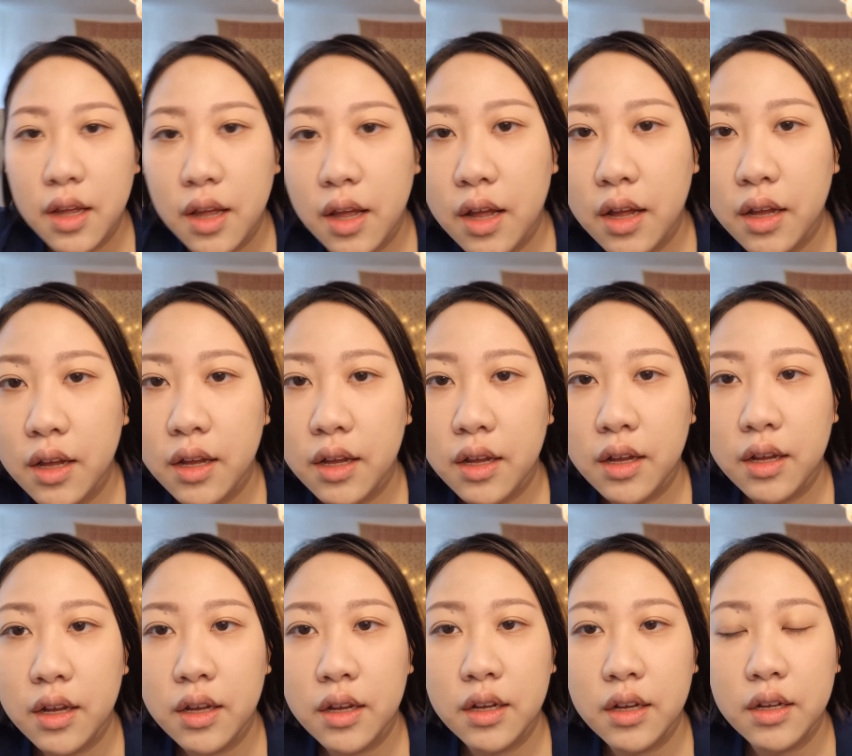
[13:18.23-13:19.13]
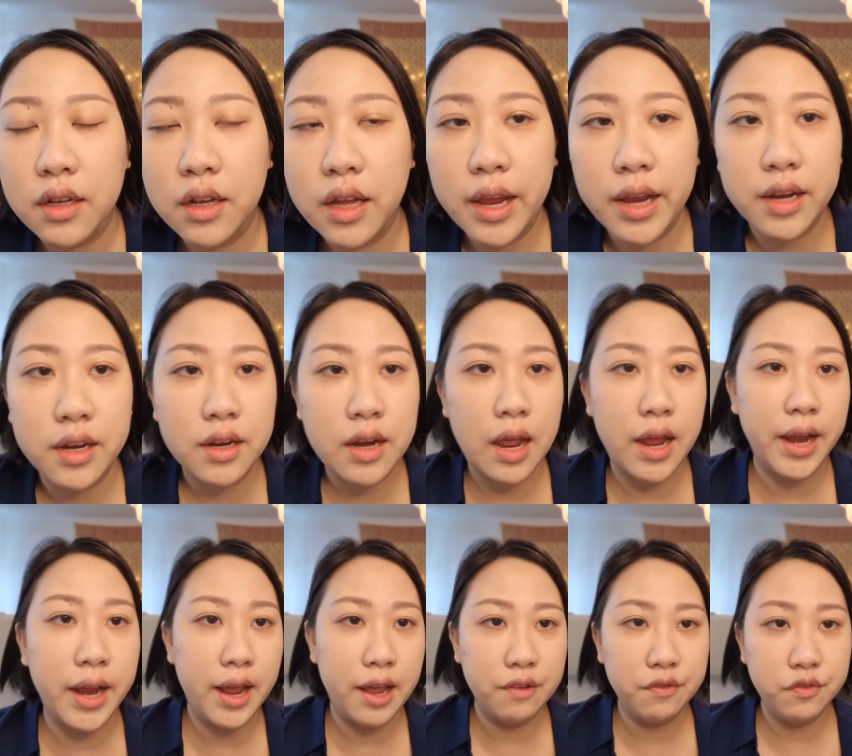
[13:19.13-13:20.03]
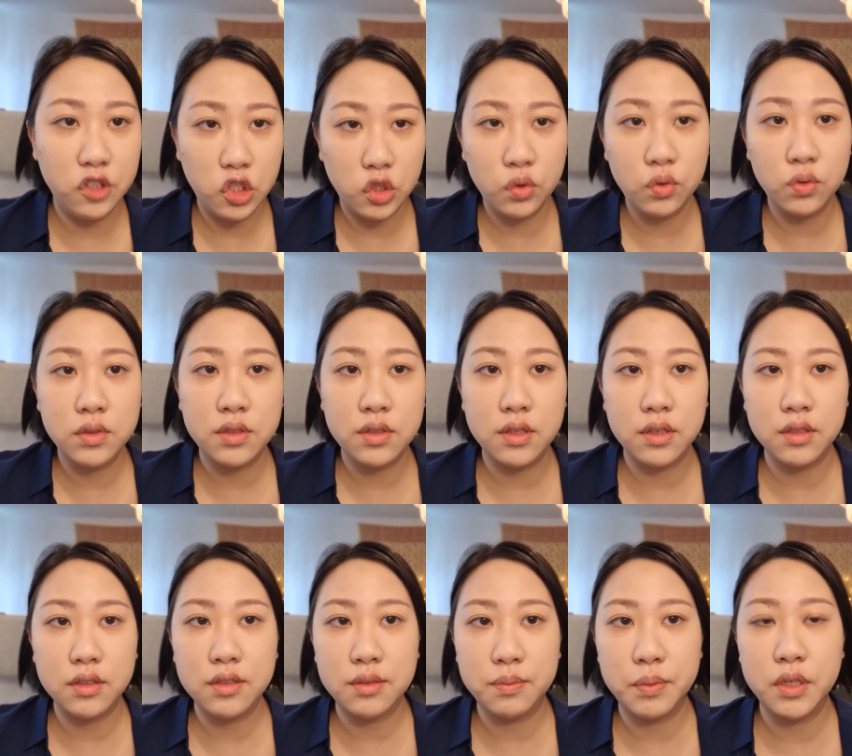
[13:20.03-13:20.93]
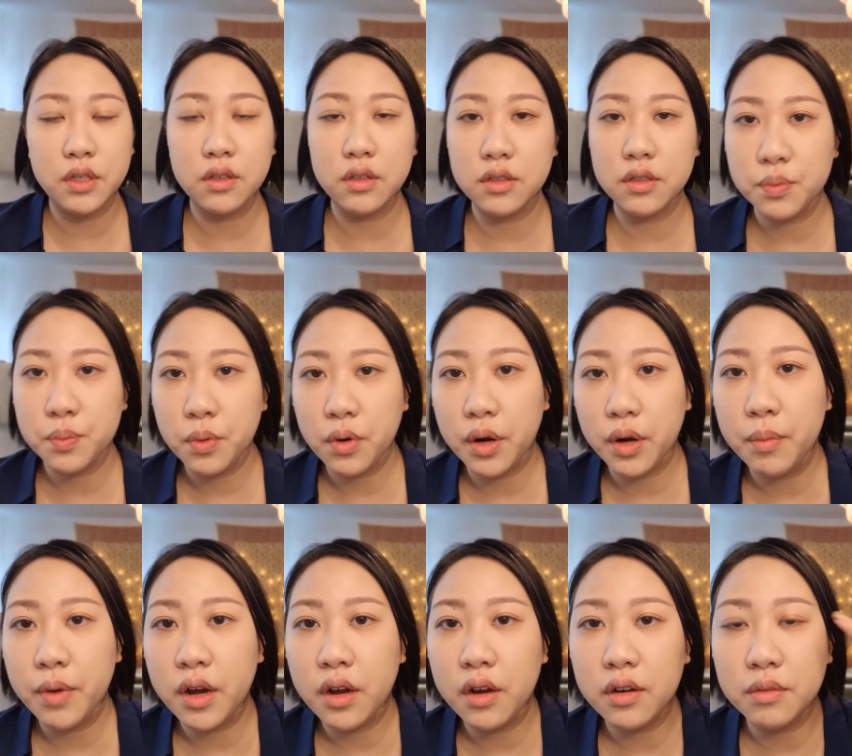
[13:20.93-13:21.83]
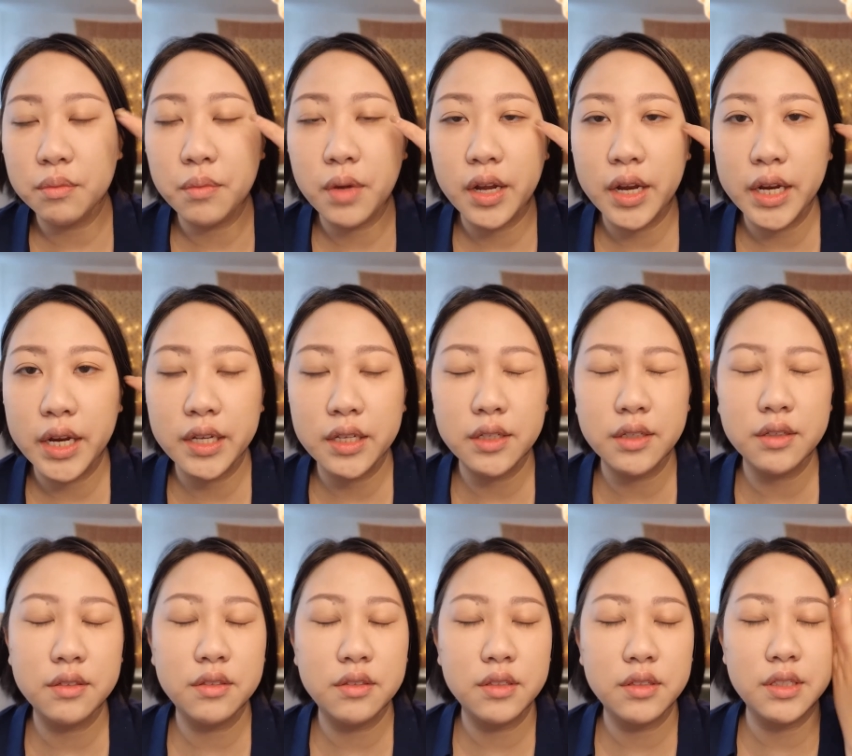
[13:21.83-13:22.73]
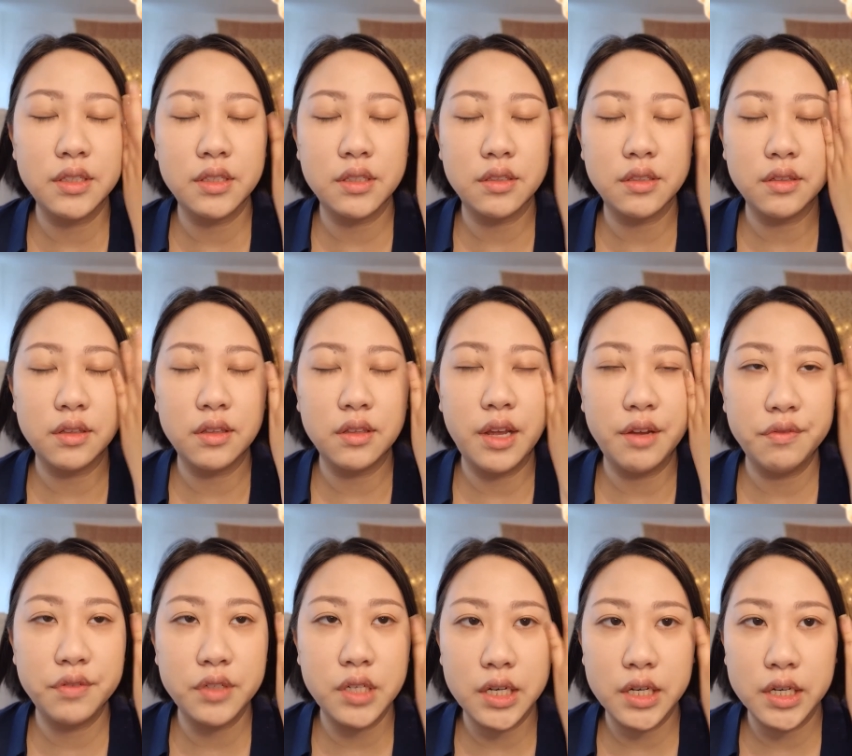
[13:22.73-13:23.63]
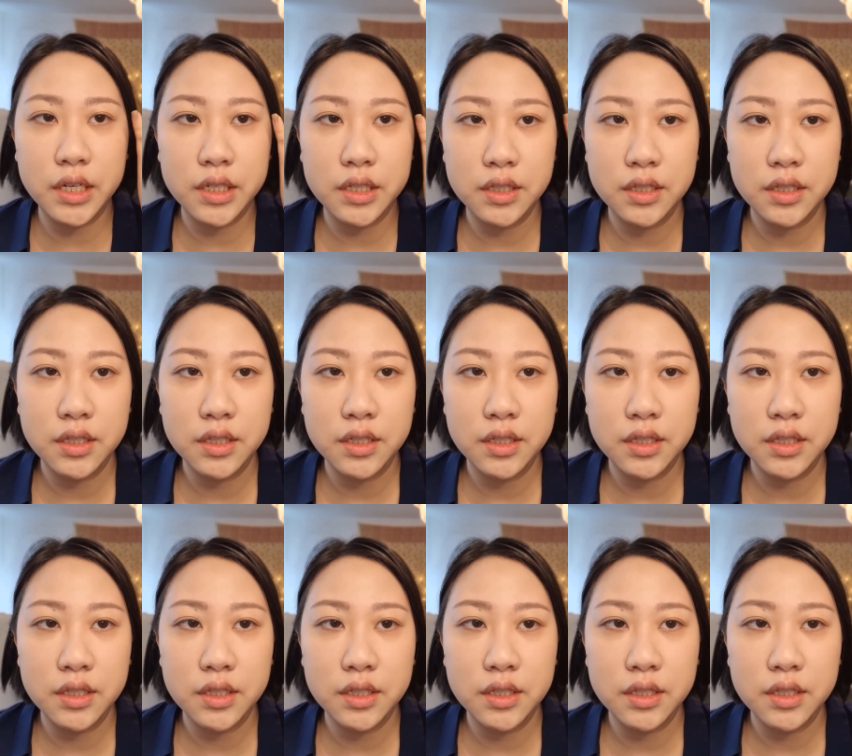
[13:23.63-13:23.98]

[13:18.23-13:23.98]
And I have used this because this left eye